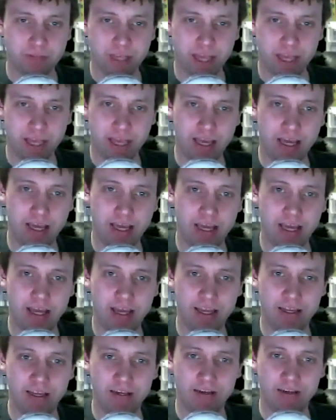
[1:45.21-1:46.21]

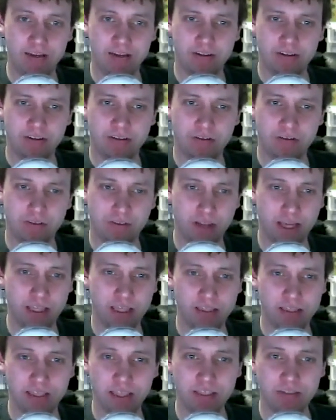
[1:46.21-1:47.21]
and
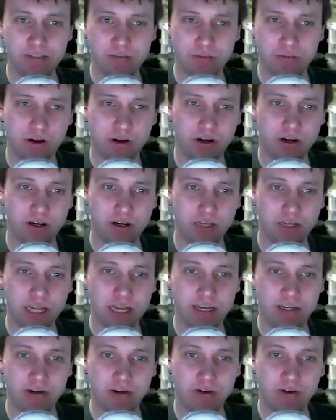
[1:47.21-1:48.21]
like things were
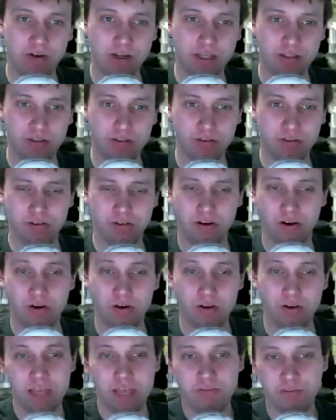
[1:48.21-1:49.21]
kind of going
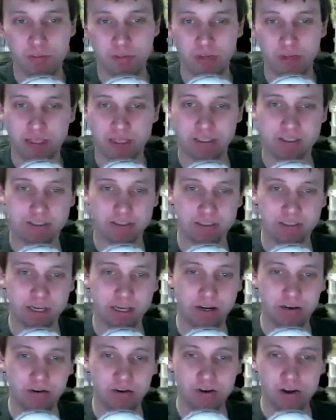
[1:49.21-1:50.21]
okay for me because
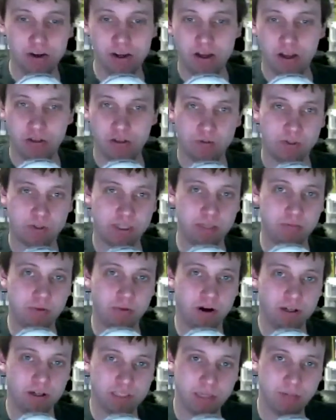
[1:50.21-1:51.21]
I was working
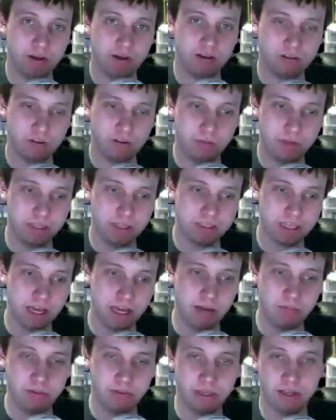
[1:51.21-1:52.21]
part-time Under the Big
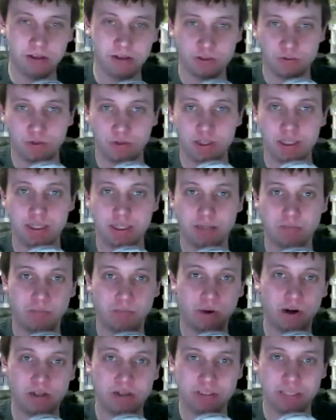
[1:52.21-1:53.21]
Top, and then I was working
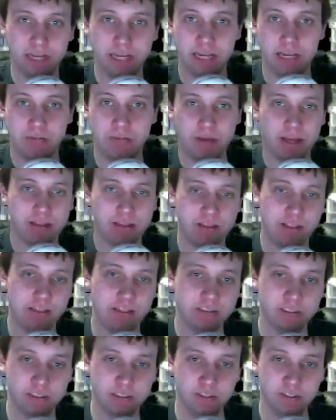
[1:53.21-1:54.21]
part-time at
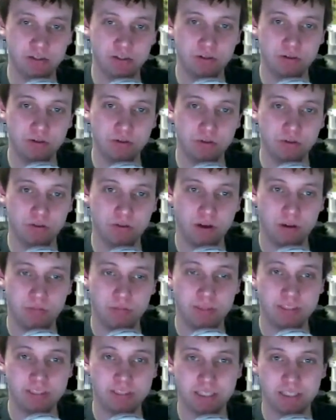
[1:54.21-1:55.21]
this new
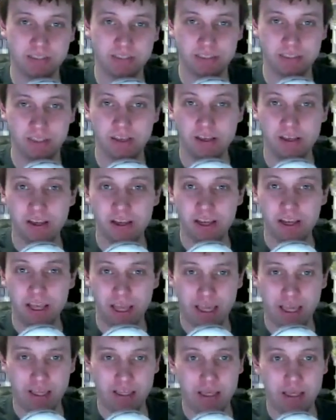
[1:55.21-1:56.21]
business.
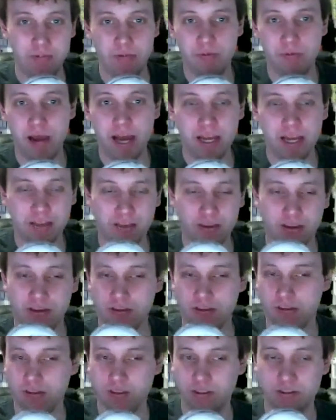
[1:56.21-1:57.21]
And keep in mind
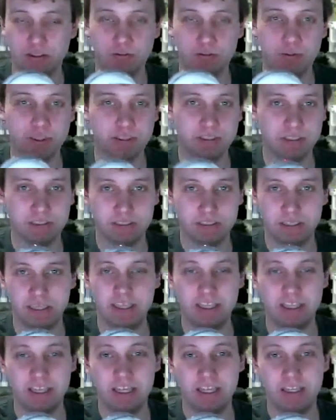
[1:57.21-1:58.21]
that this new business,
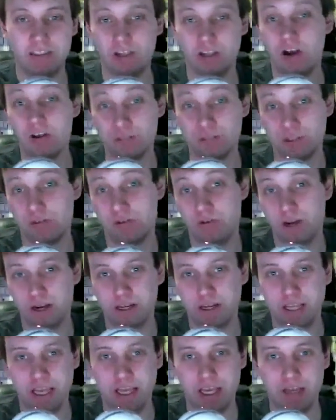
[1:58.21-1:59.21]
it's also an
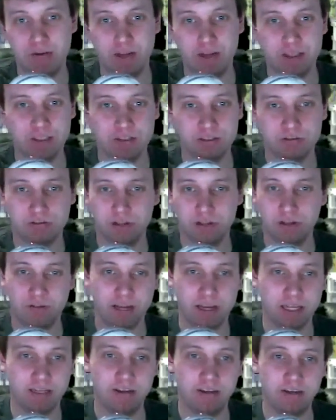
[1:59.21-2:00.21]
arcade. I'm
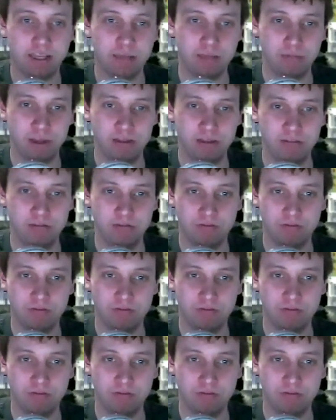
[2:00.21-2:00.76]
not going to name it